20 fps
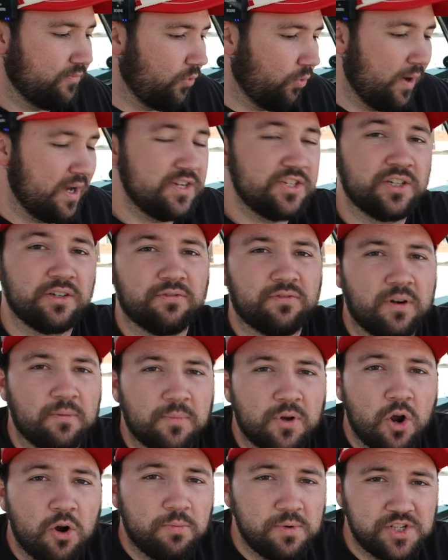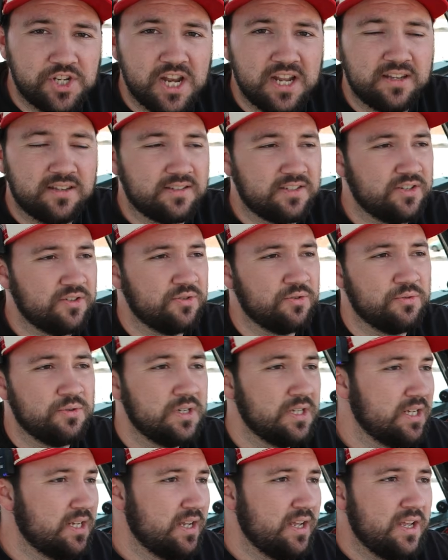ranging from Cobra Jet to
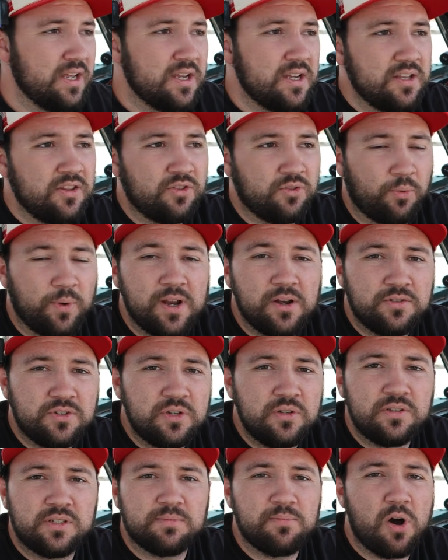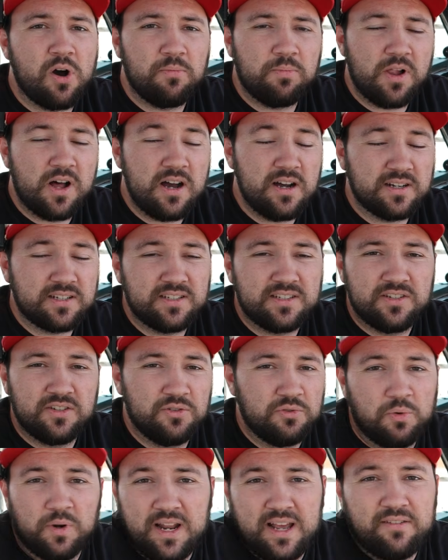302 small blocks
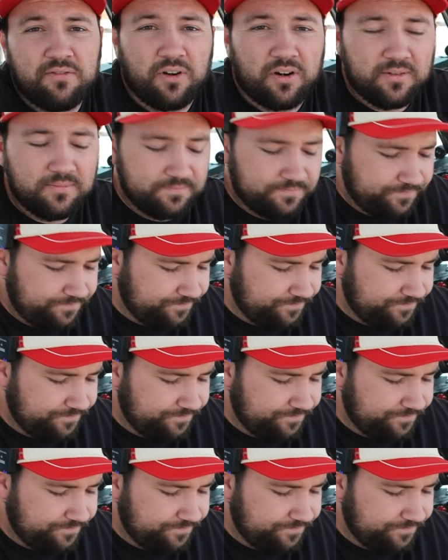to whatever.